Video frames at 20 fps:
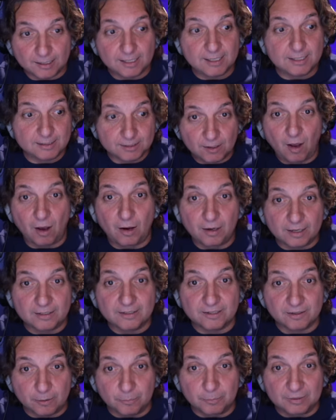He's talking
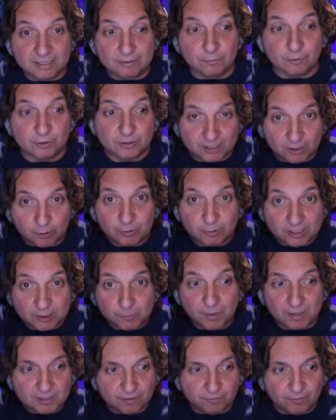to the believers. So he
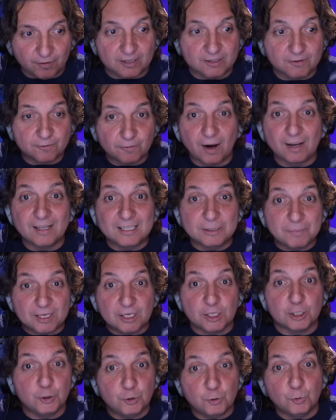specifies, finally be
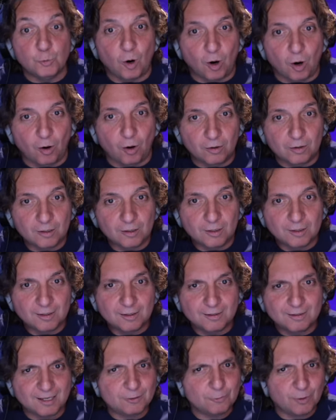you all.
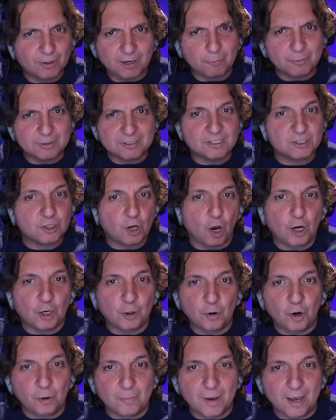Not, not when he says
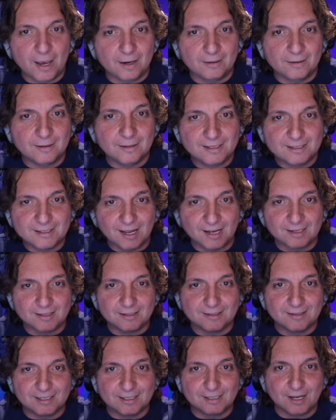honor all men, he's not,
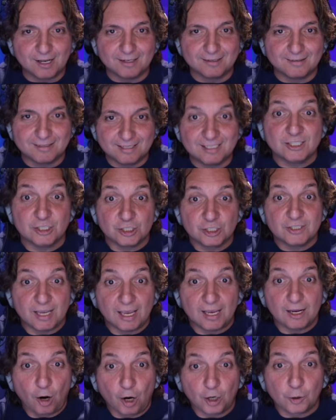he's not, he's just
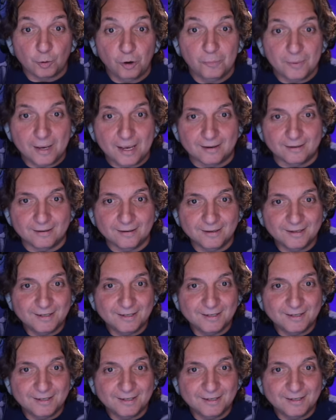saying honor all men.